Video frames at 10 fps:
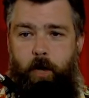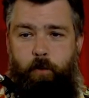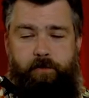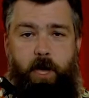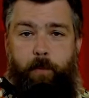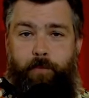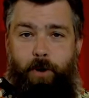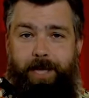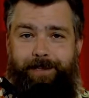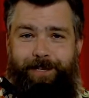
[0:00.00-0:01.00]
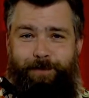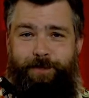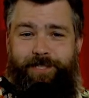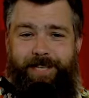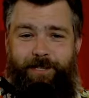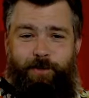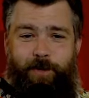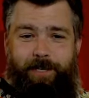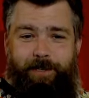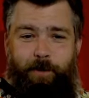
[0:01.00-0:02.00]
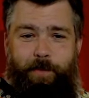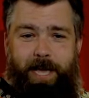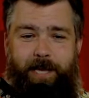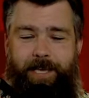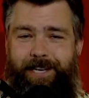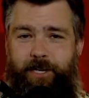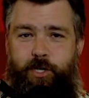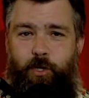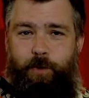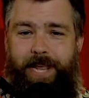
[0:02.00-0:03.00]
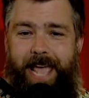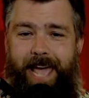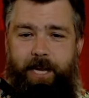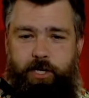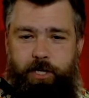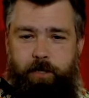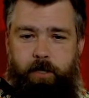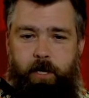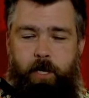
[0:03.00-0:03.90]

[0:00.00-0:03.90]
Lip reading: We've got Bradlets. That's right, they're back. Initial Reaction.